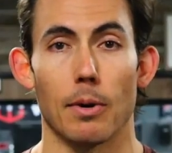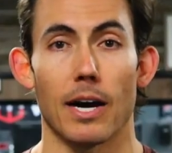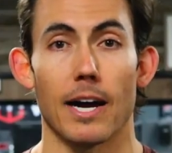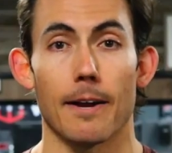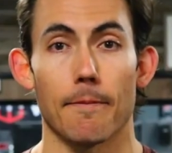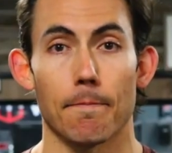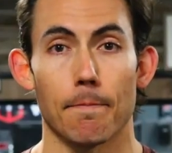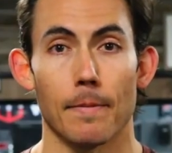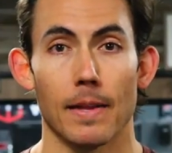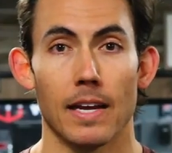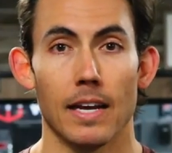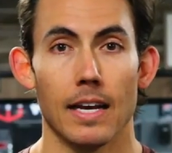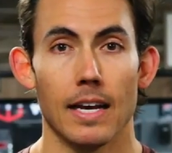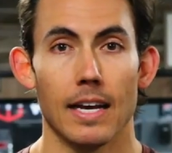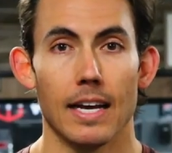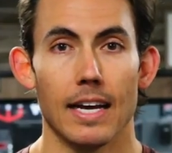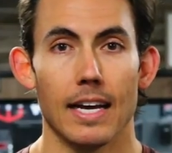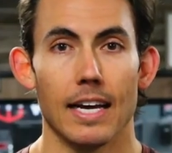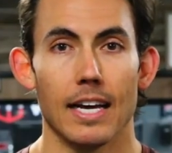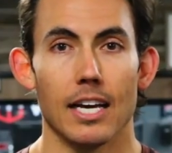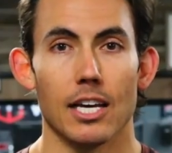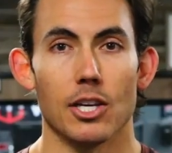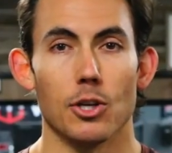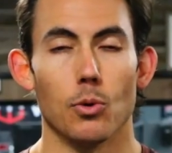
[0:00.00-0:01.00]
But
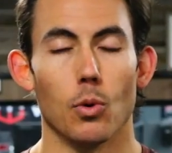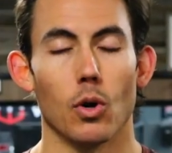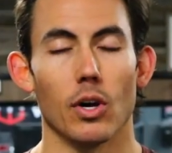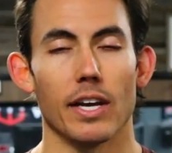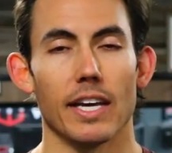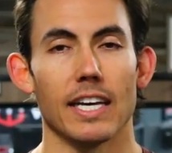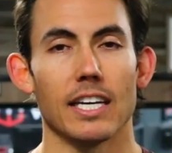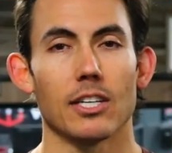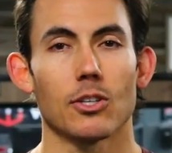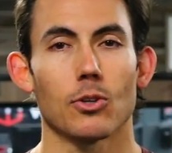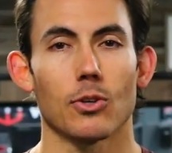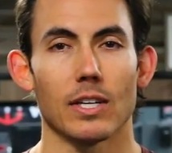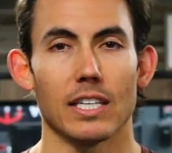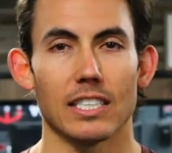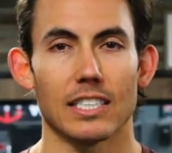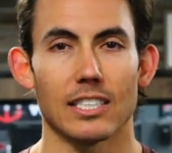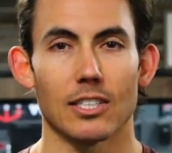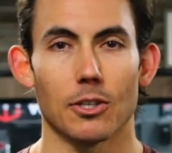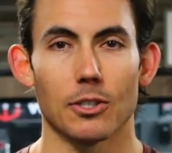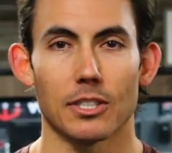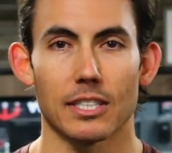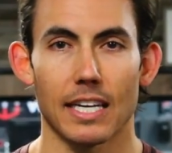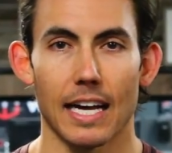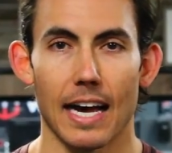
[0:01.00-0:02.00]
you will increase
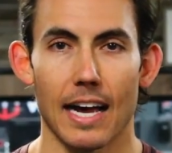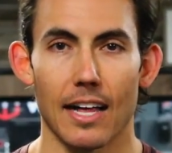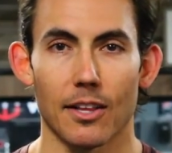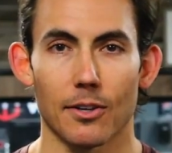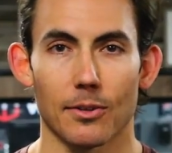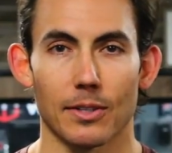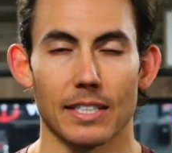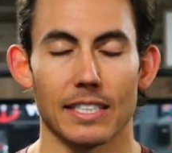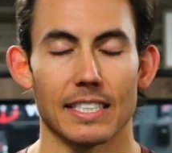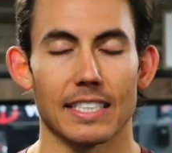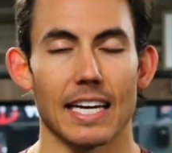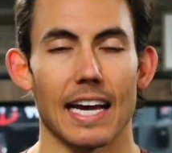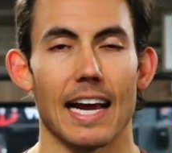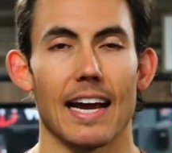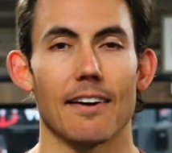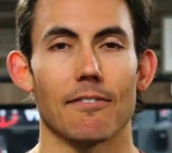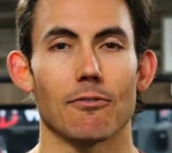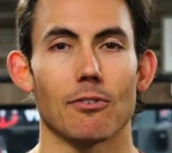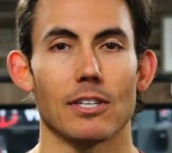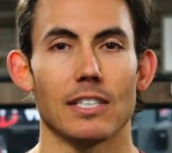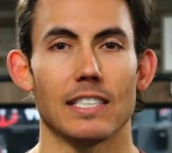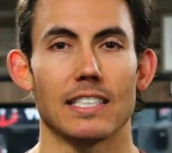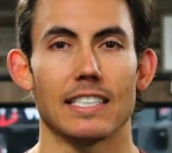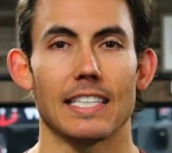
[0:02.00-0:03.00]
those calories
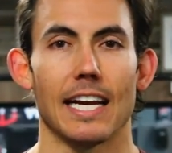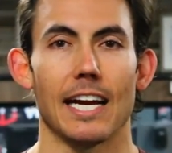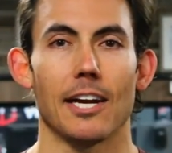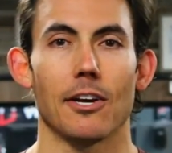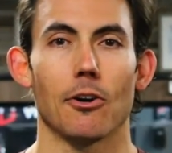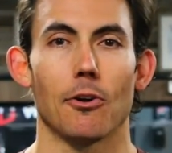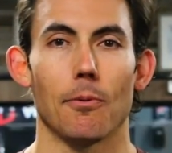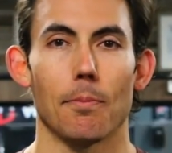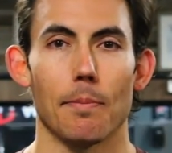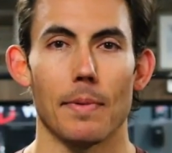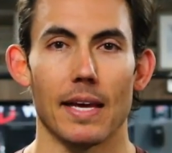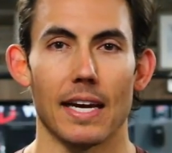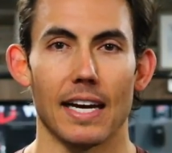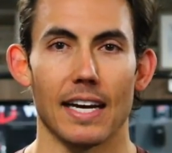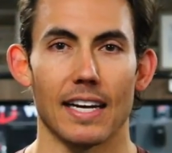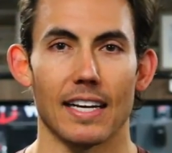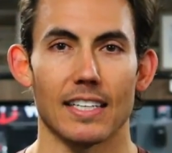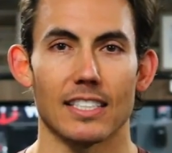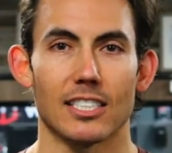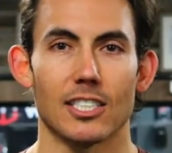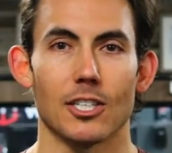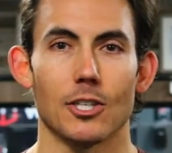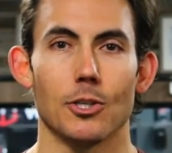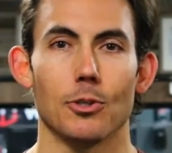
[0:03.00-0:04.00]
every single minute
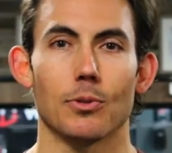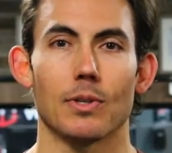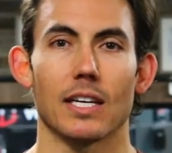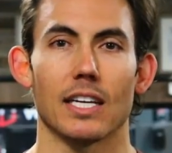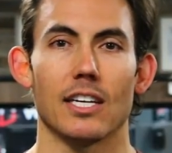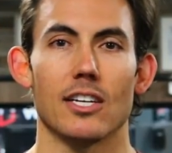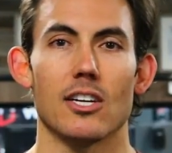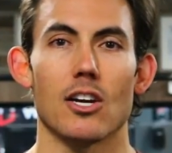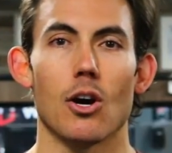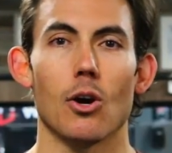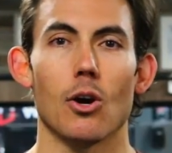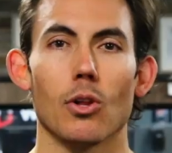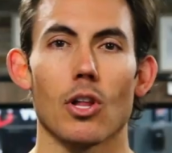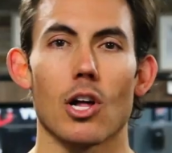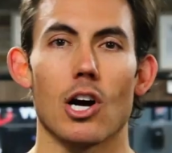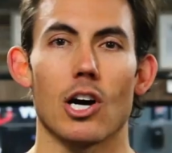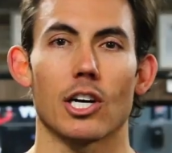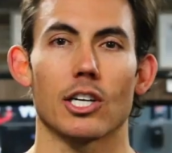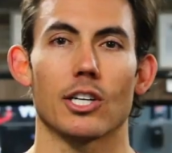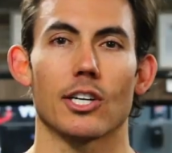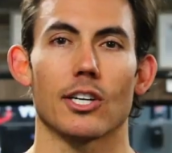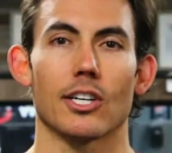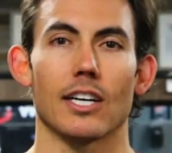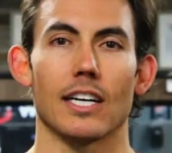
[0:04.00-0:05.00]
until you can
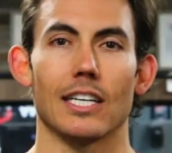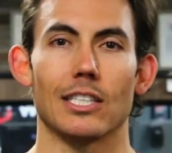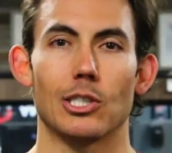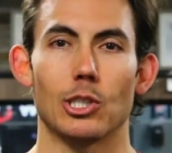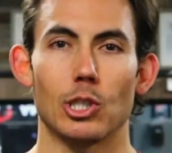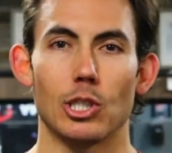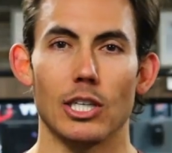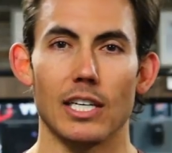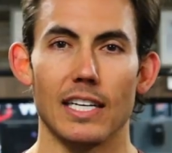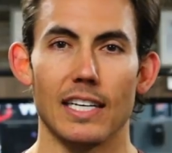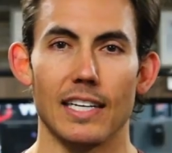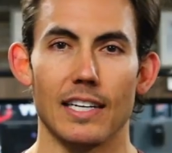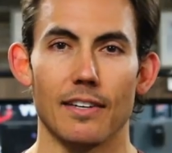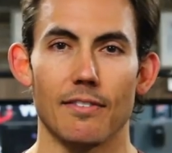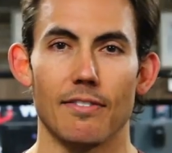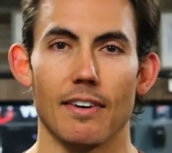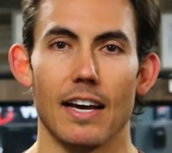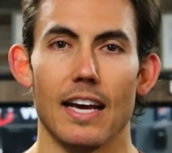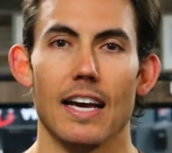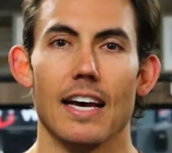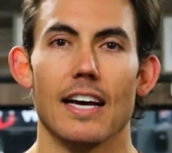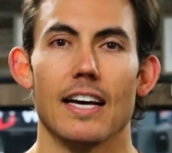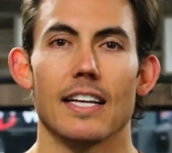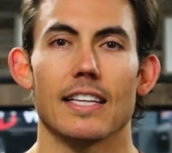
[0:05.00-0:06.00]
longer
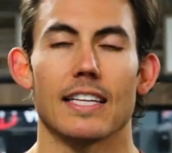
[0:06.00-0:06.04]
achieve